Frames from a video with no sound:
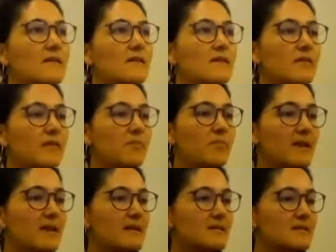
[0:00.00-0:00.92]
the
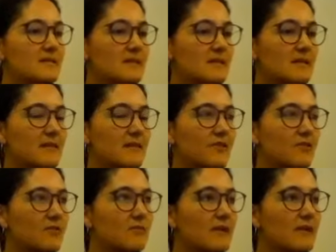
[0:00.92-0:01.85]
place that
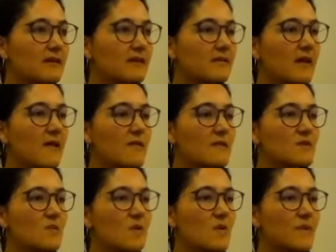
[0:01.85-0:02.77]
you're in in
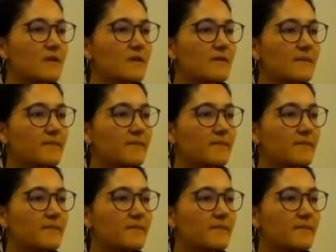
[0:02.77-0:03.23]
this moment